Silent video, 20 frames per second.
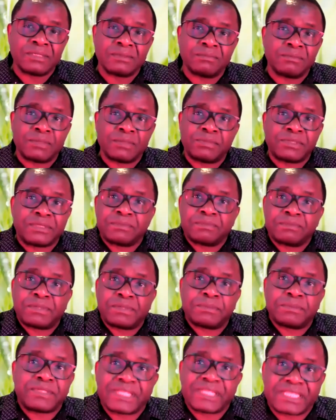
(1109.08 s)
Maybe
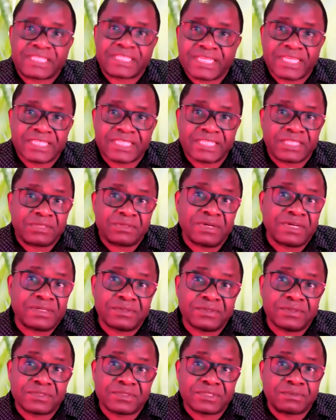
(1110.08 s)
baby dedication, you are
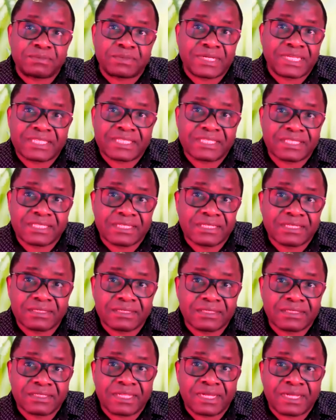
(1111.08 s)
not blessed.
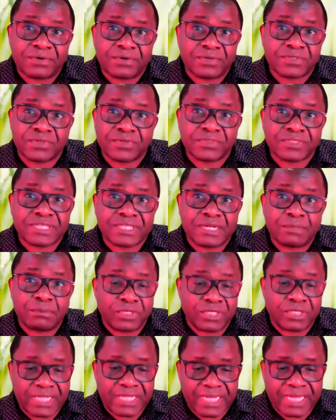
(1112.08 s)
There were no
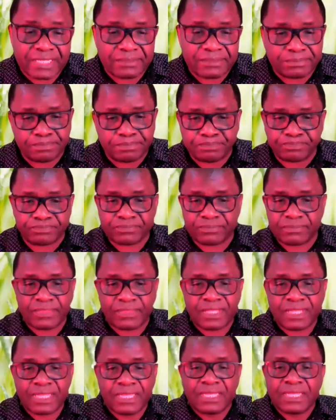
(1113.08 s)
ceremony done.
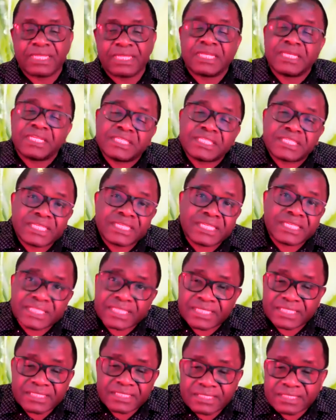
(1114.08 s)

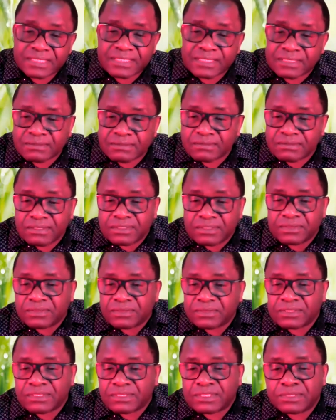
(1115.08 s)
Initiations, you know,
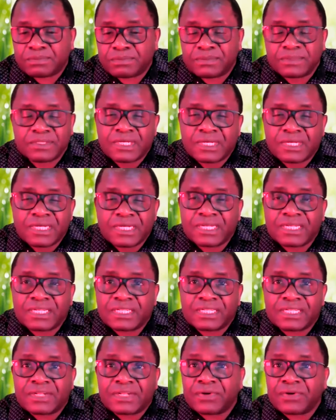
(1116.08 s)

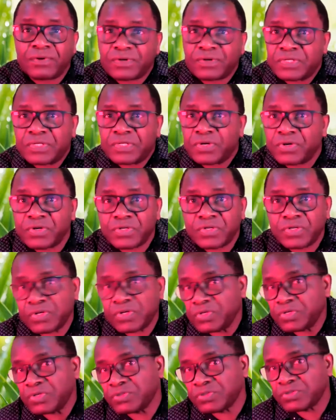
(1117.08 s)
no, no, no,
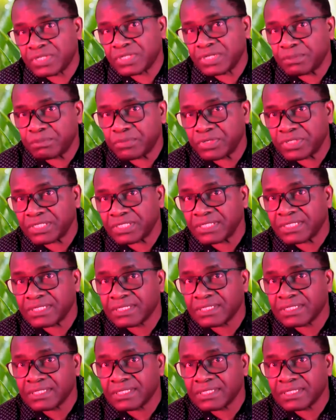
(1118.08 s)
no sermon.